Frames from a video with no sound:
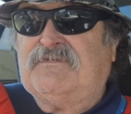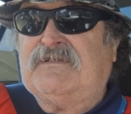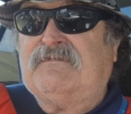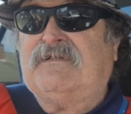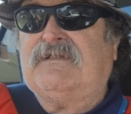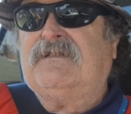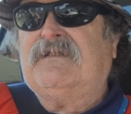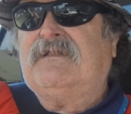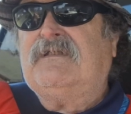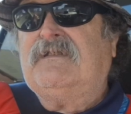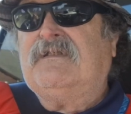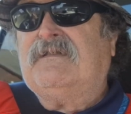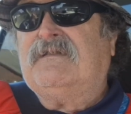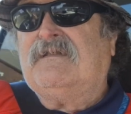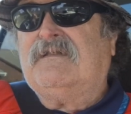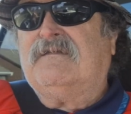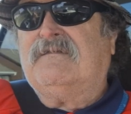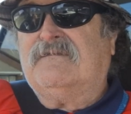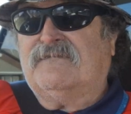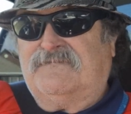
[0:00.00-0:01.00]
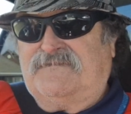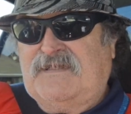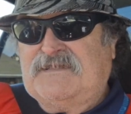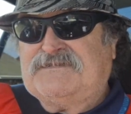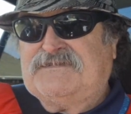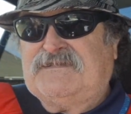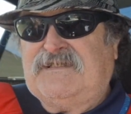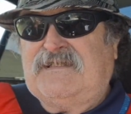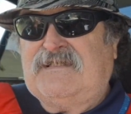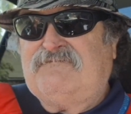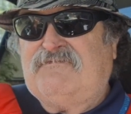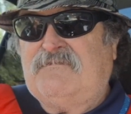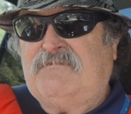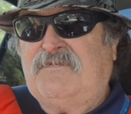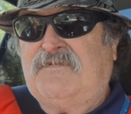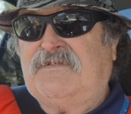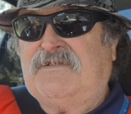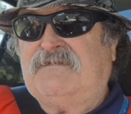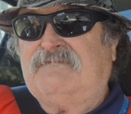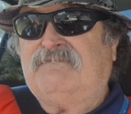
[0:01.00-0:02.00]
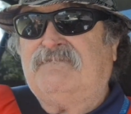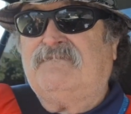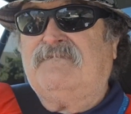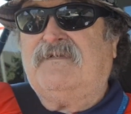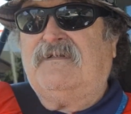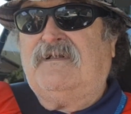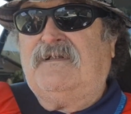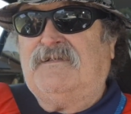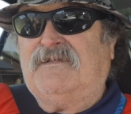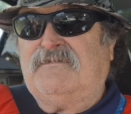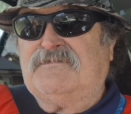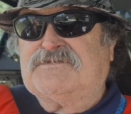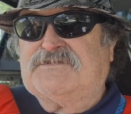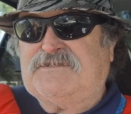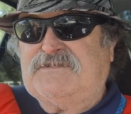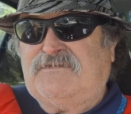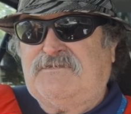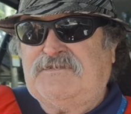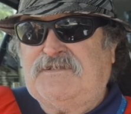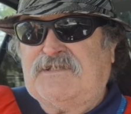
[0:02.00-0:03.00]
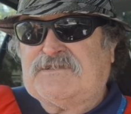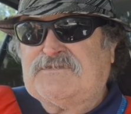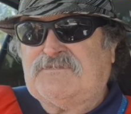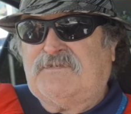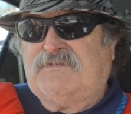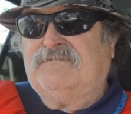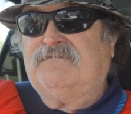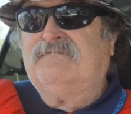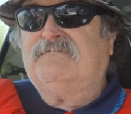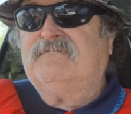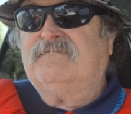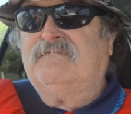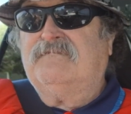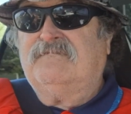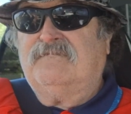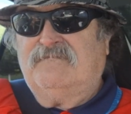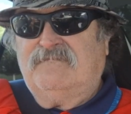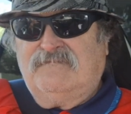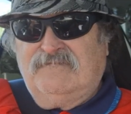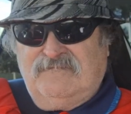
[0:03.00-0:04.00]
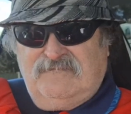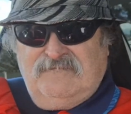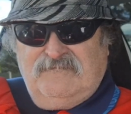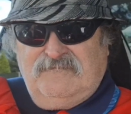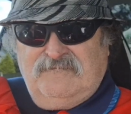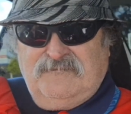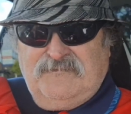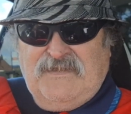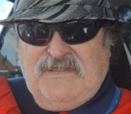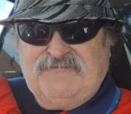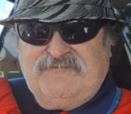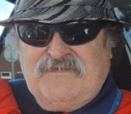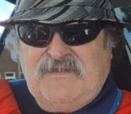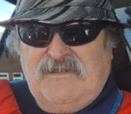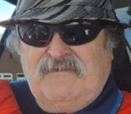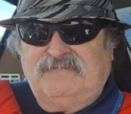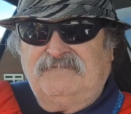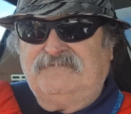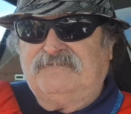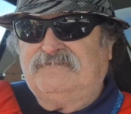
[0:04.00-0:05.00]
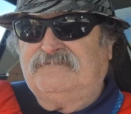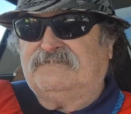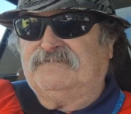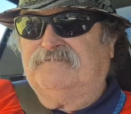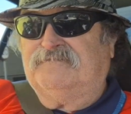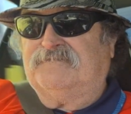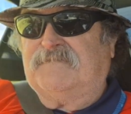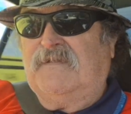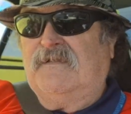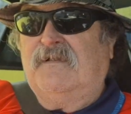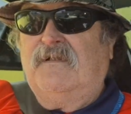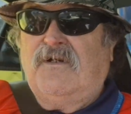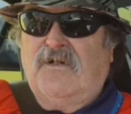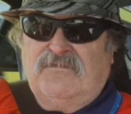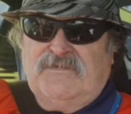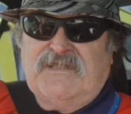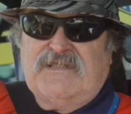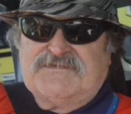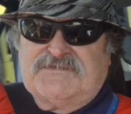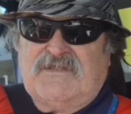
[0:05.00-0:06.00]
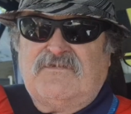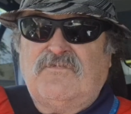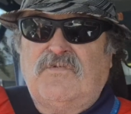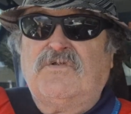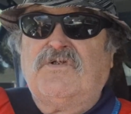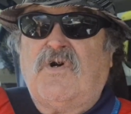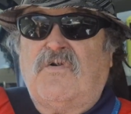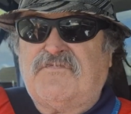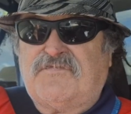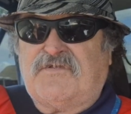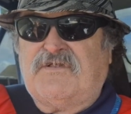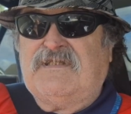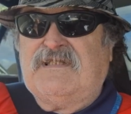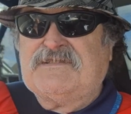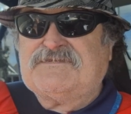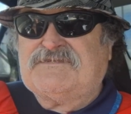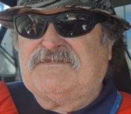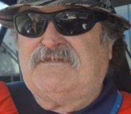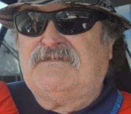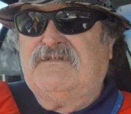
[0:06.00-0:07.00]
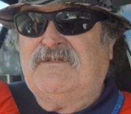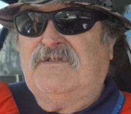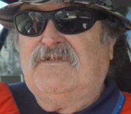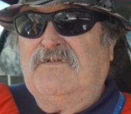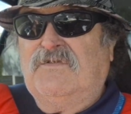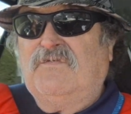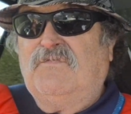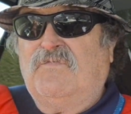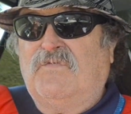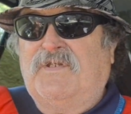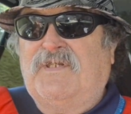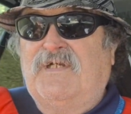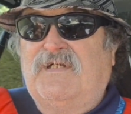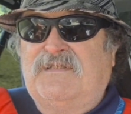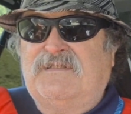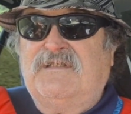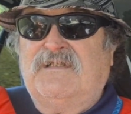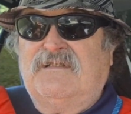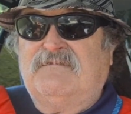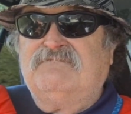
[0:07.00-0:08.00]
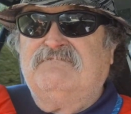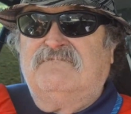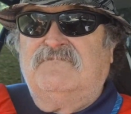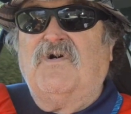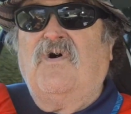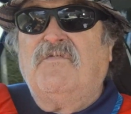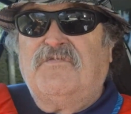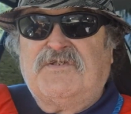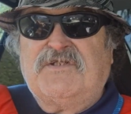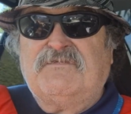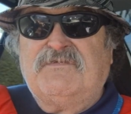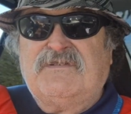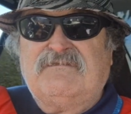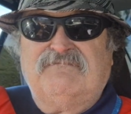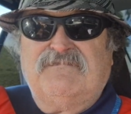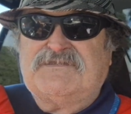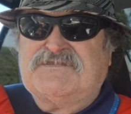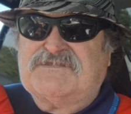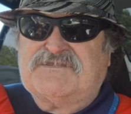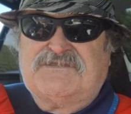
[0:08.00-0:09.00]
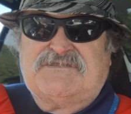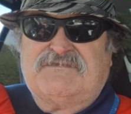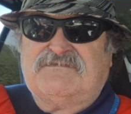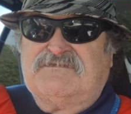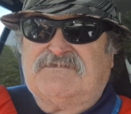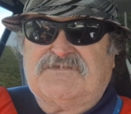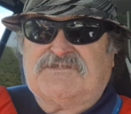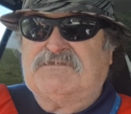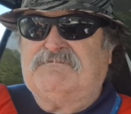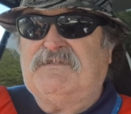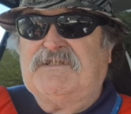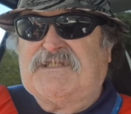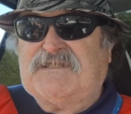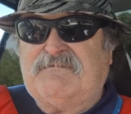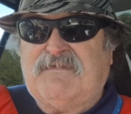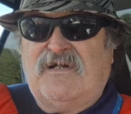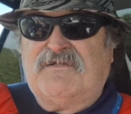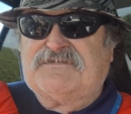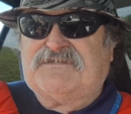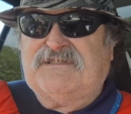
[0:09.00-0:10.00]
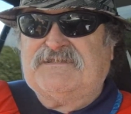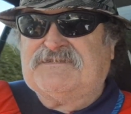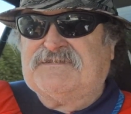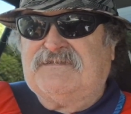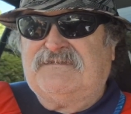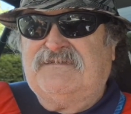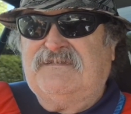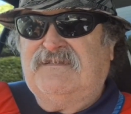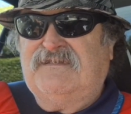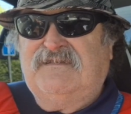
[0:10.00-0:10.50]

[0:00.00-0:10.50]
anyway, thanks again, everybody. And I'll see you on the next one. Bye for now. Oh yes, I will go through the letter when I uh, go through it, which is just a Mickey Mouse letter.